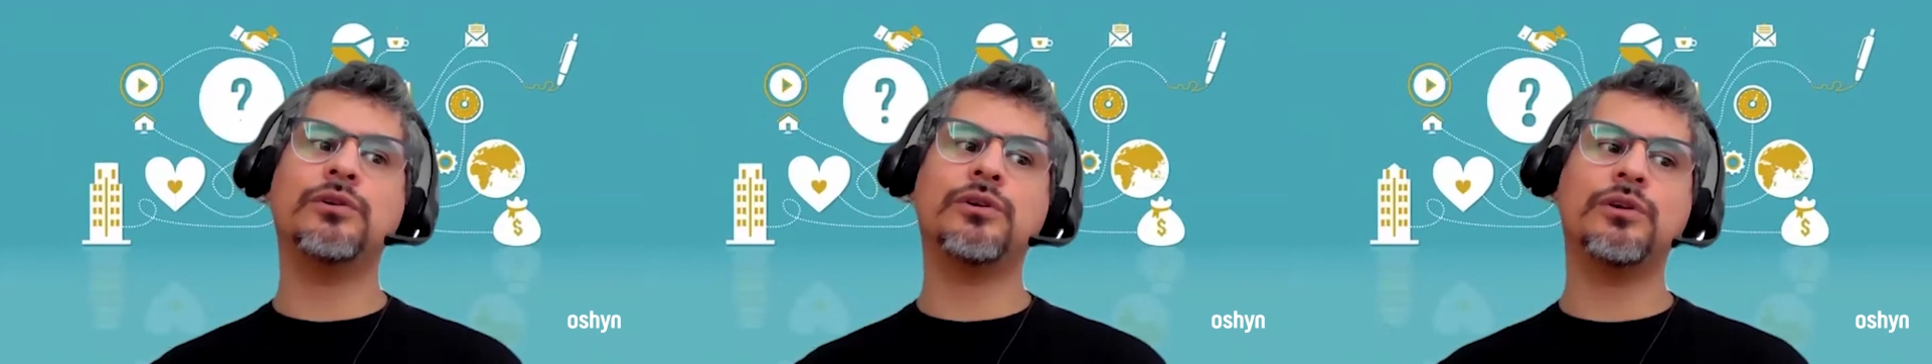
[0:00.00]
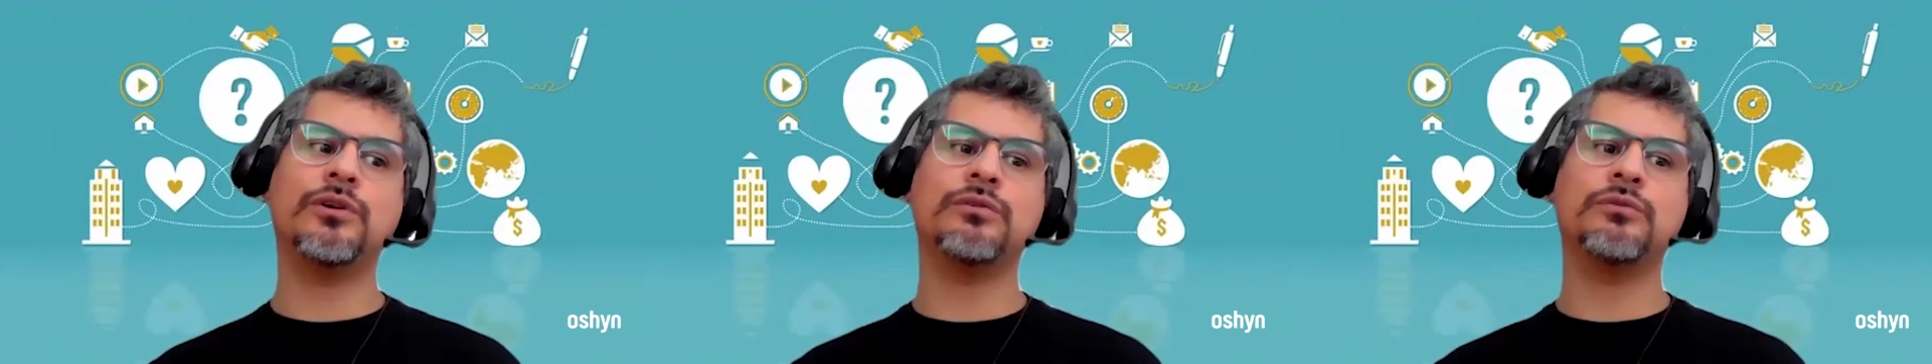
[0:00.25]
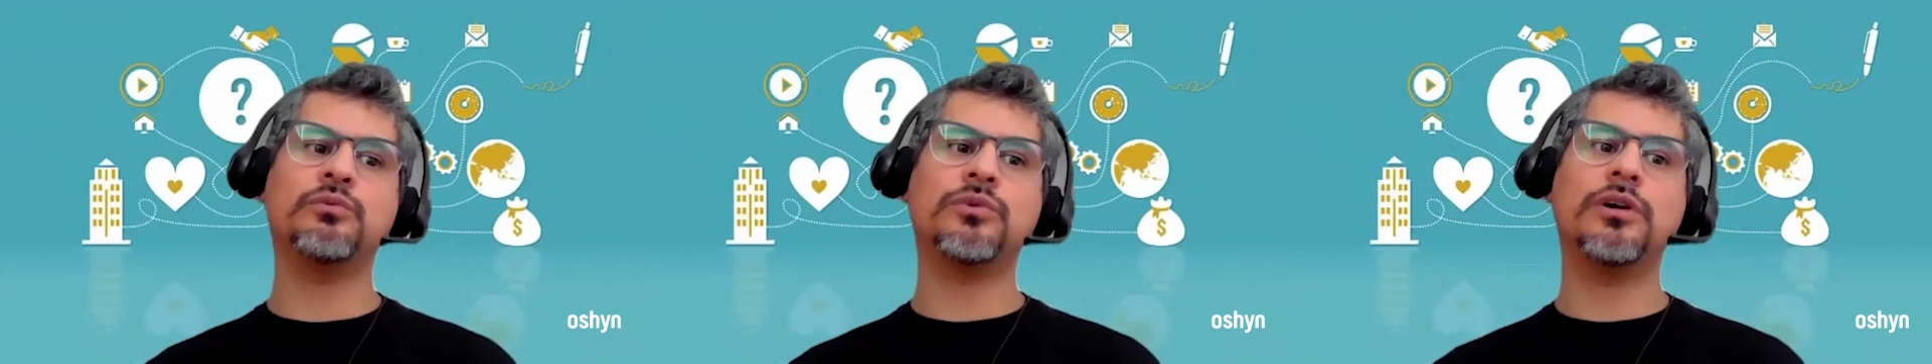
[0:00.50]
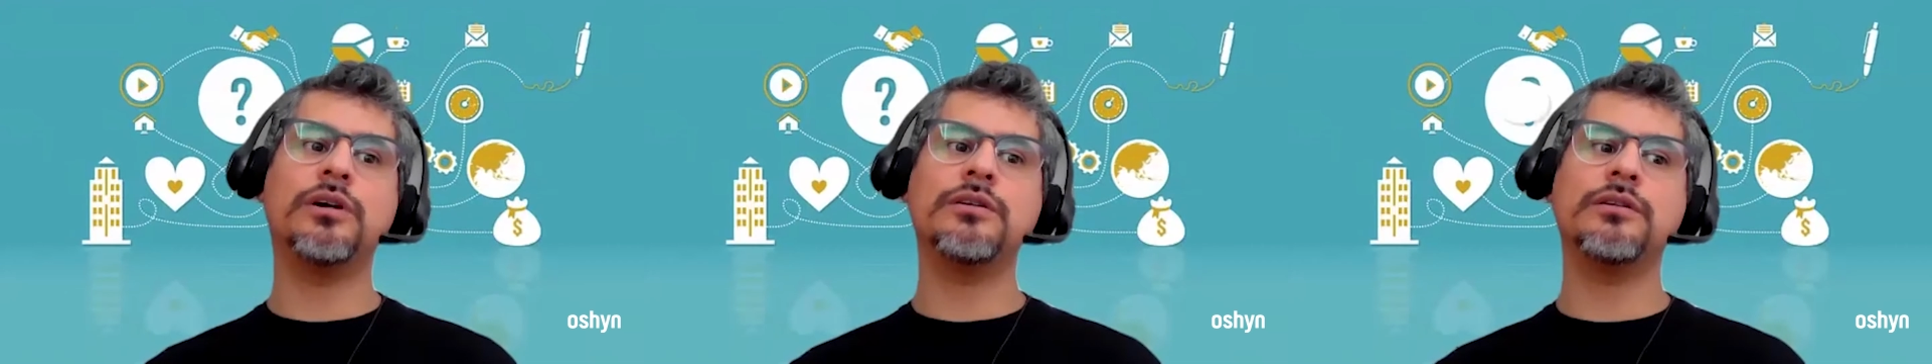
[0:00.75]
could
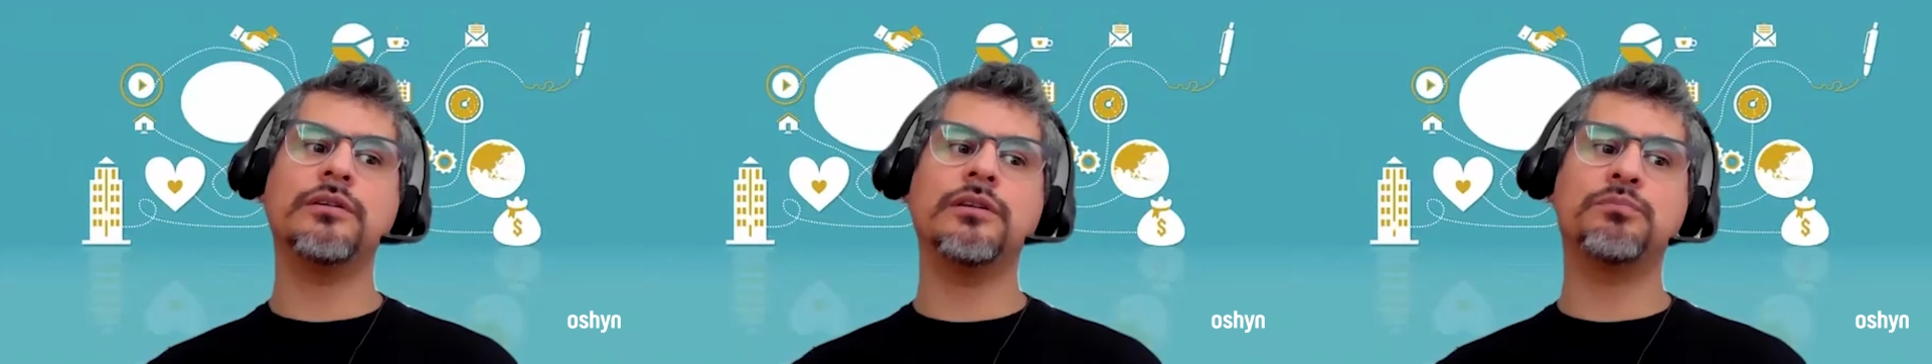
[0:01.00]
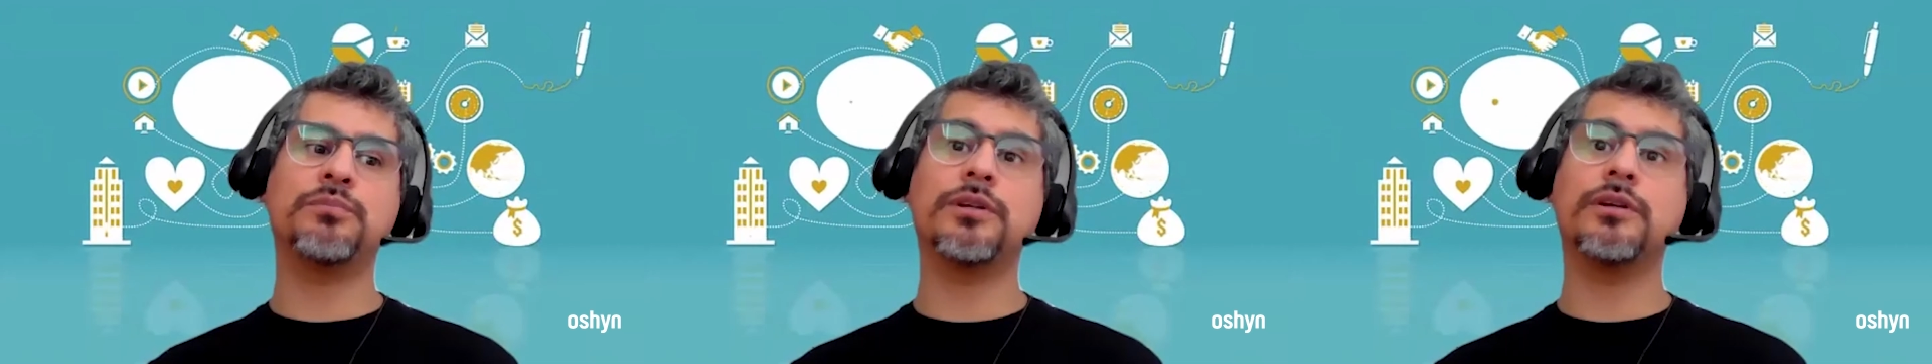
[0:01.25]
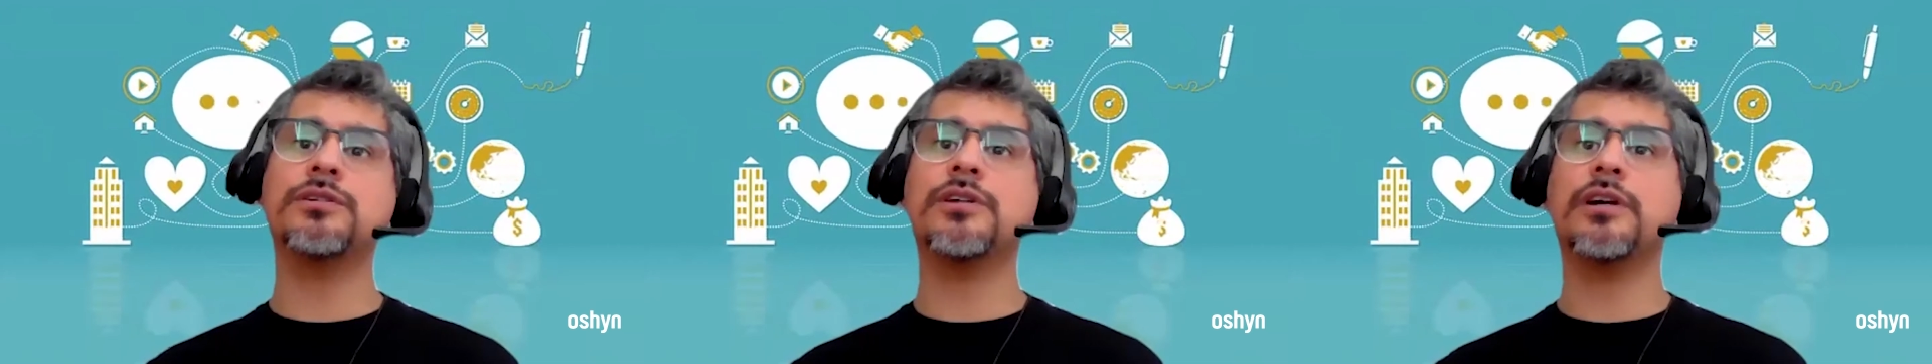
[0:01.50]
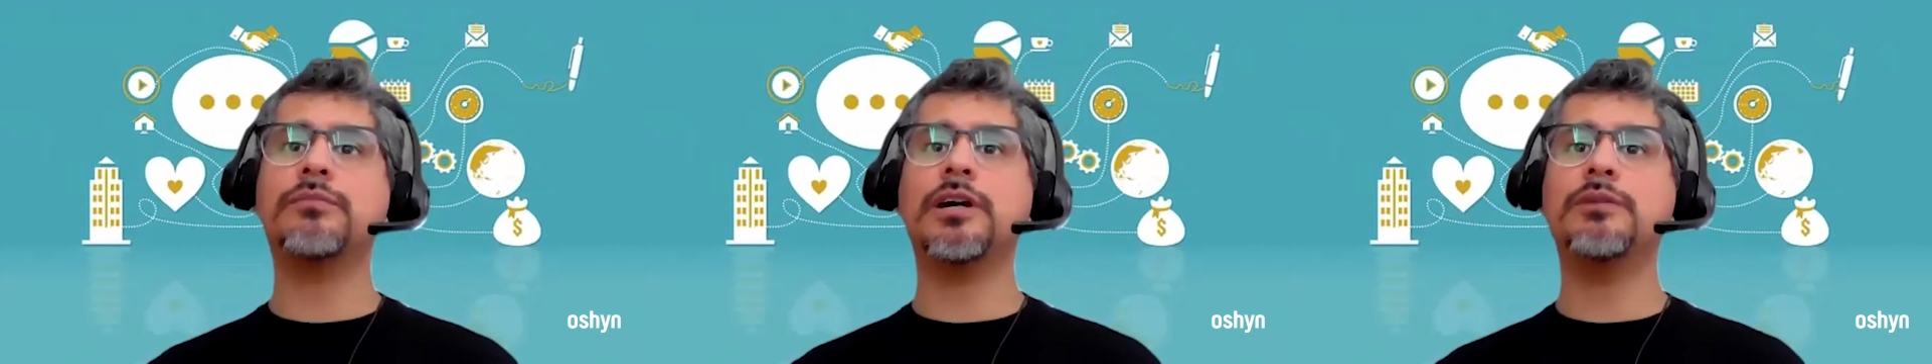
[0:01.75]
run the production
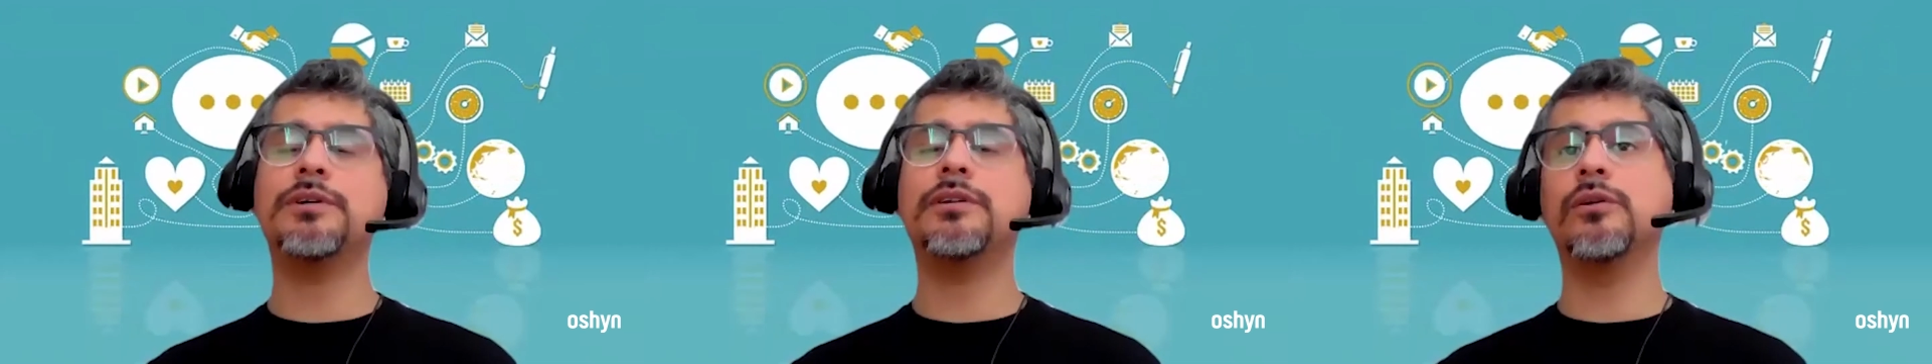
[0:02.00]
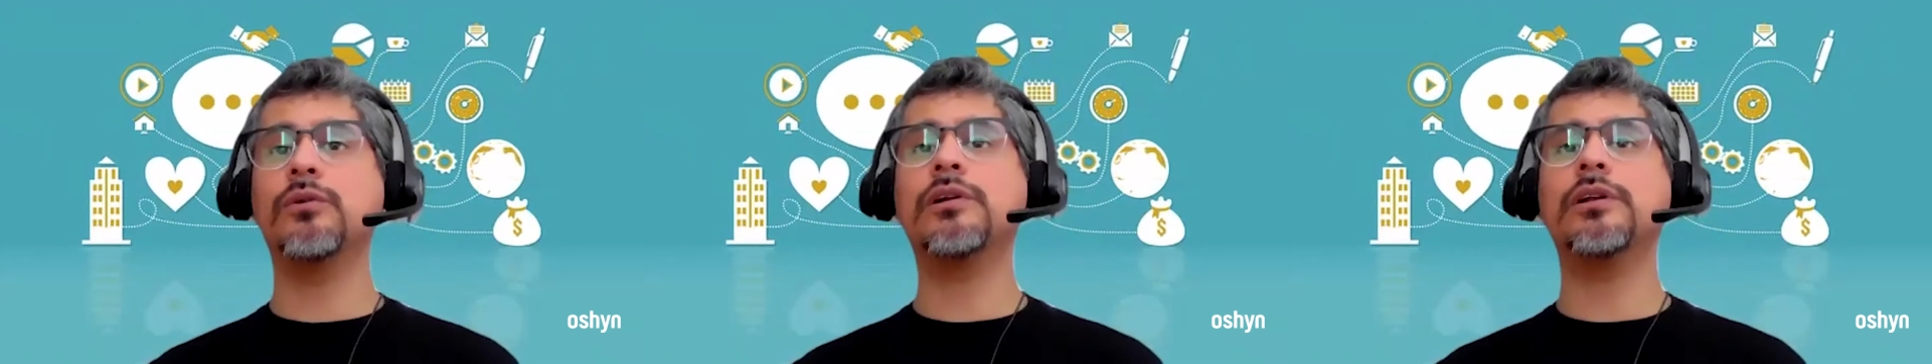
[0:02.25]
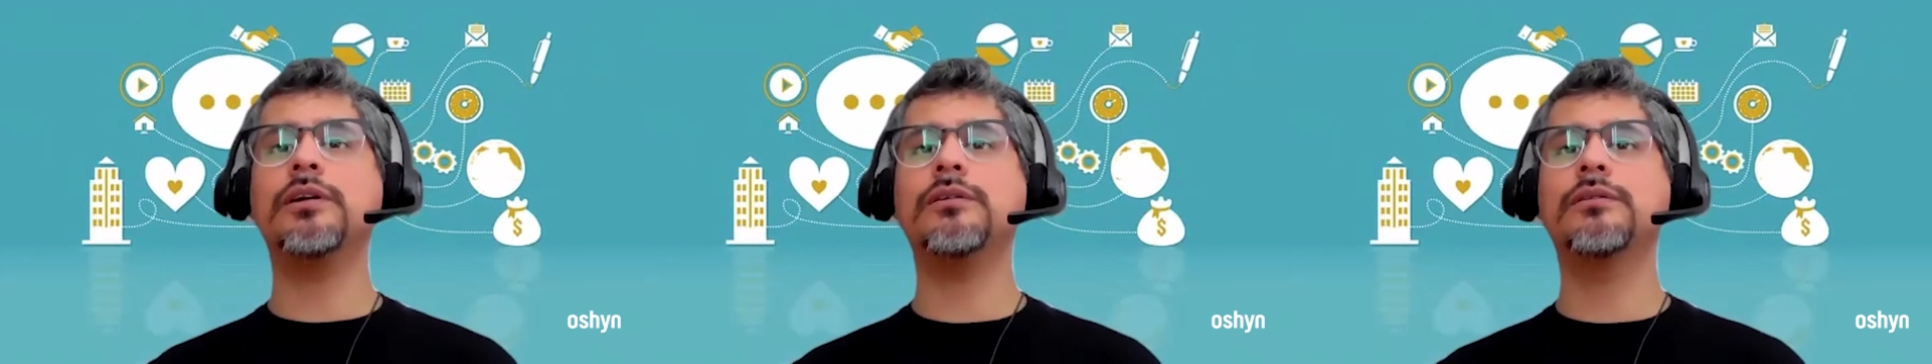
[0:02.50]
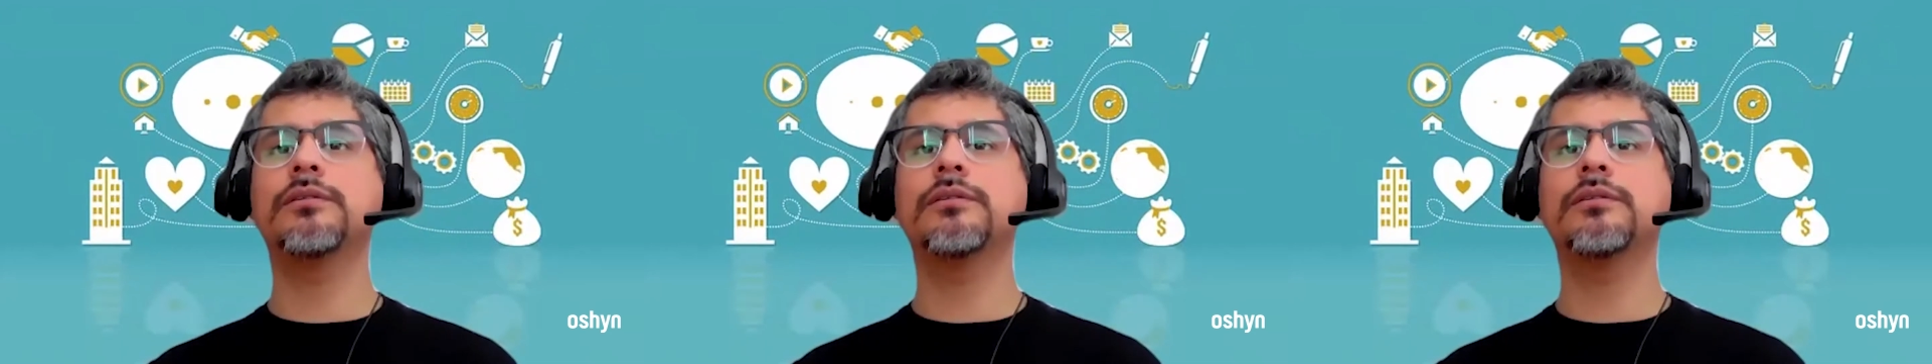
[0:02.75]
environment locally